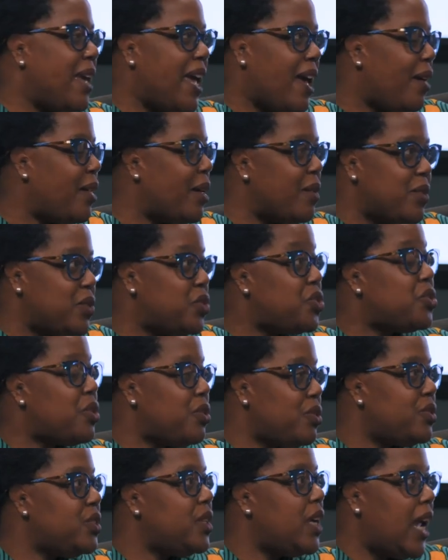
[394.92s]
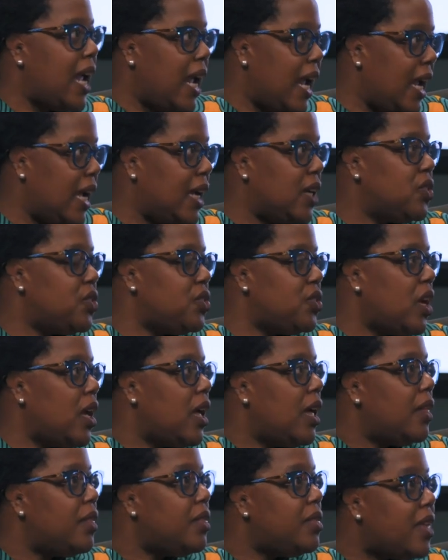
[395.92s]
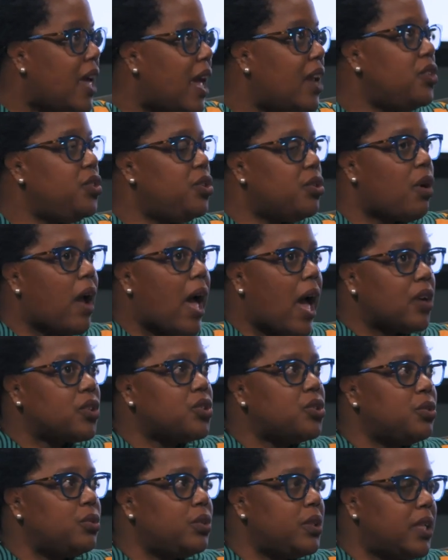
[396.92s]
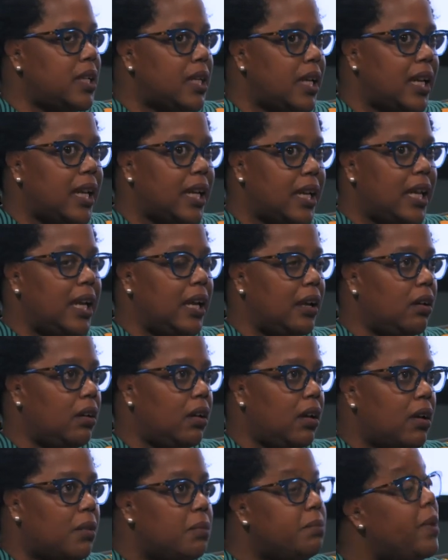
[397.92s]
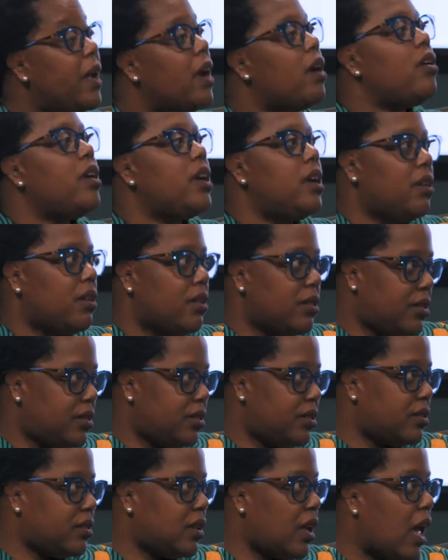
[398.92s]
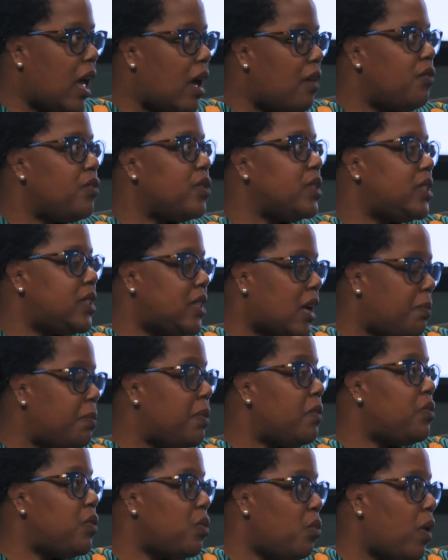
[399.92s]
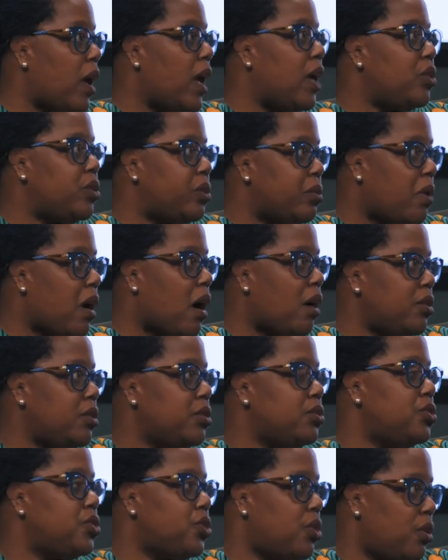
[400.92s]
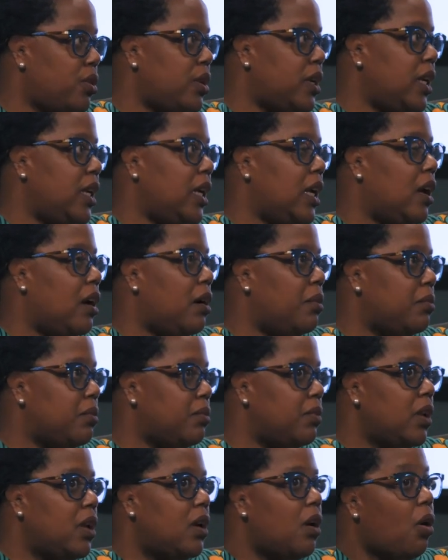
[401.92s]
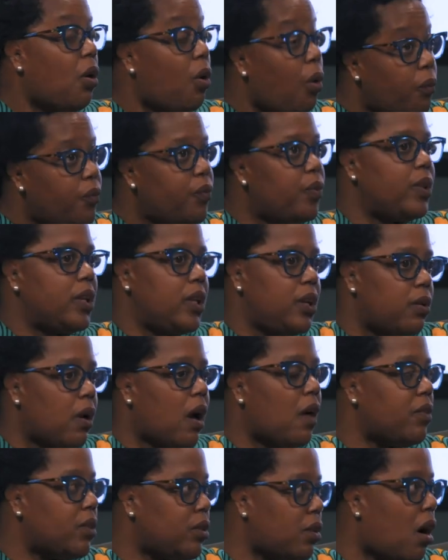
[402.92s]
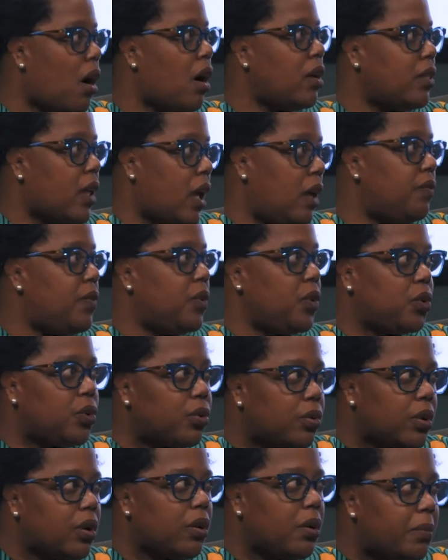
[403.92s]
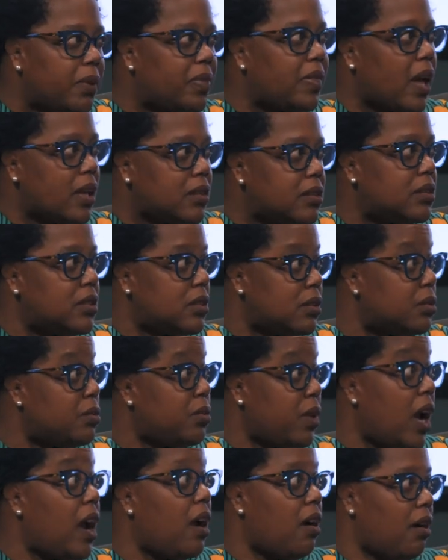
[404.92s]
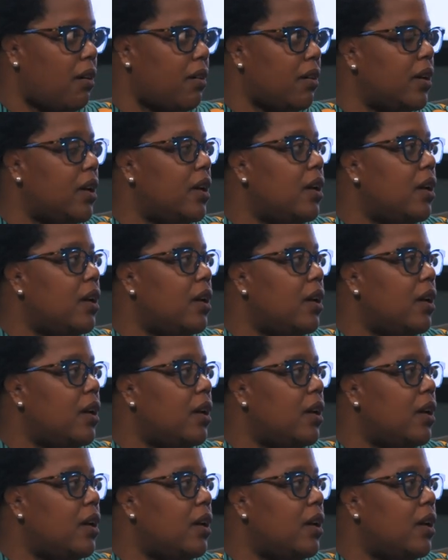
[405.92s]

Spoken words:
male of a certain age, then you're actually hitting barriers every step of the way throughout your journey. Hopefully you have a long life and career, but that's still rare